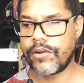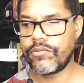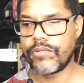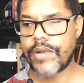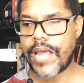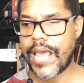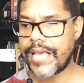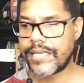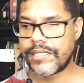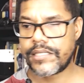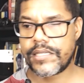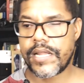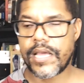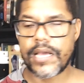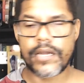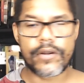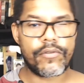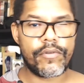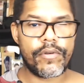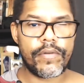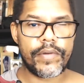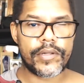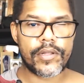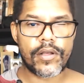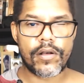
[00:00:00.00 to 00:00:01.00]
actually
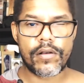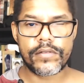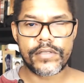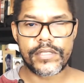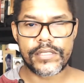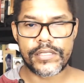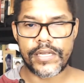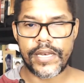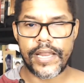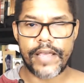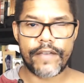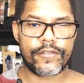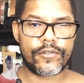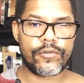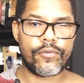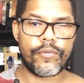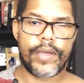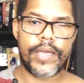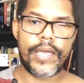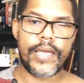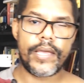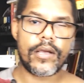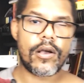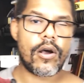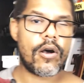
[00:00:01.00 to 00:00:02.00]
agree with all this left
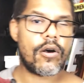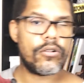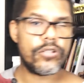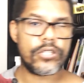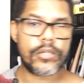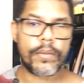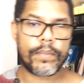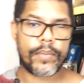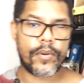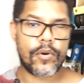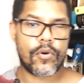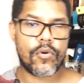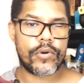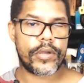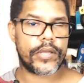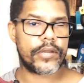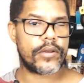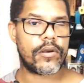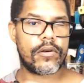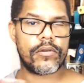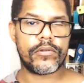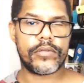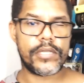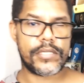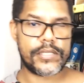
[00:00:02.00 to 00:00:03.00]
wing, all the poking,
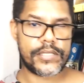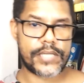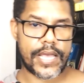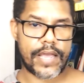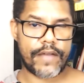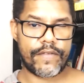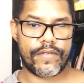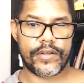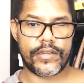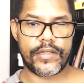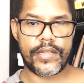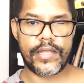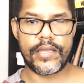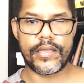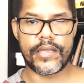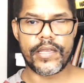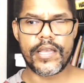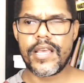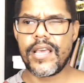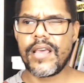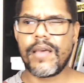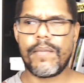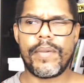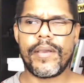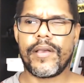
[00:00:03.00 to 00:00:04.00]
all this everything,
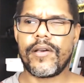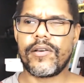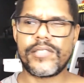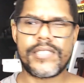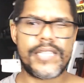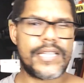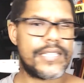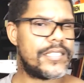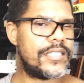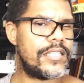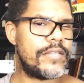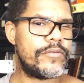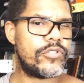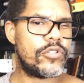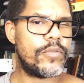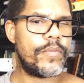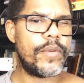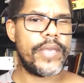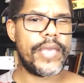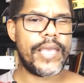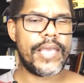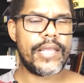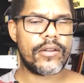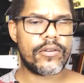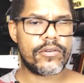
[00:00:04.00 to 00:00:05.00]
because it seems to
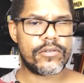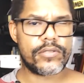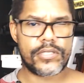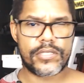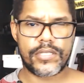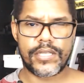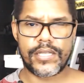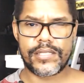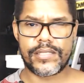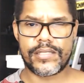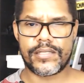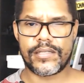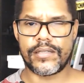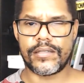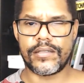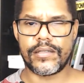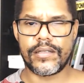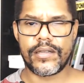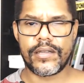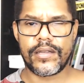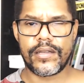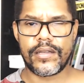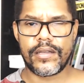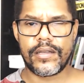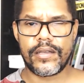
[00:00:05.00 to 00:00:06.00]
be inconsistent.
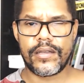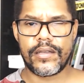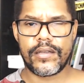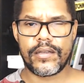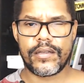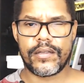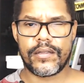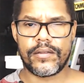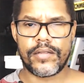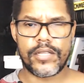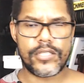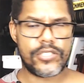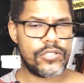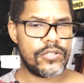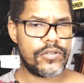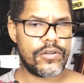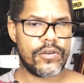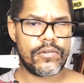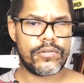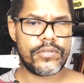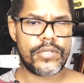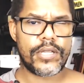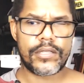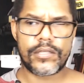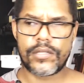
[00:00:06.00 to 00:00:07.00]
Did you
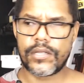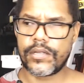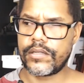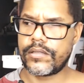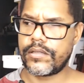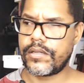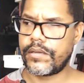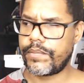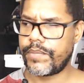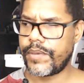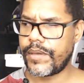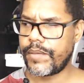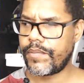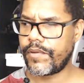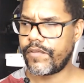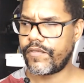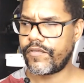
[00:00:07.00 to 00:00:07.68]
know that the people